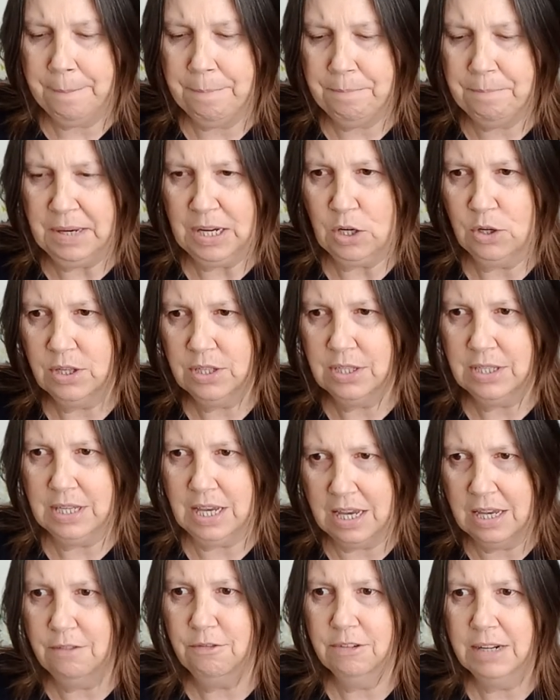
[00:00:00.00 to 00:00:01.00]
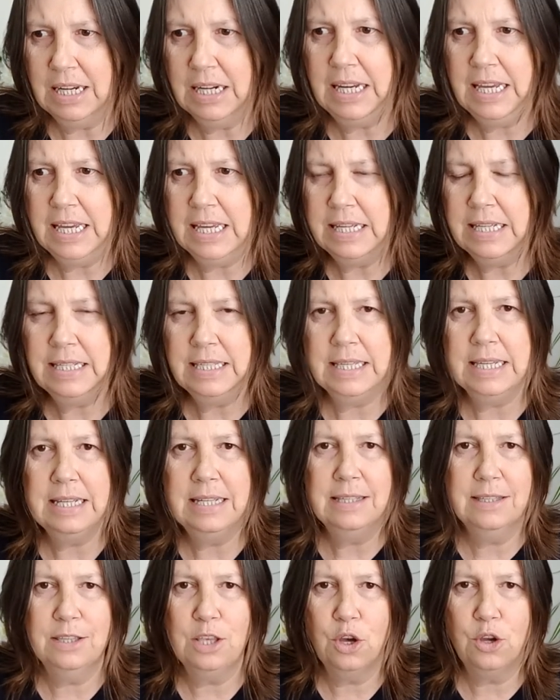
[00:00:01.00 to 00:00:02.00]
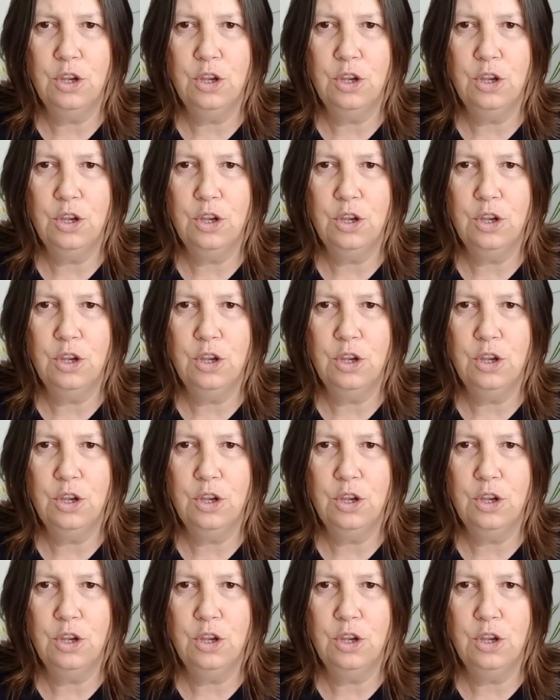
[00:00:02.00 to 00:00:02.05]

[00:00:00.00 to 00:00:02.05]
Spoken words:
Because it really is as though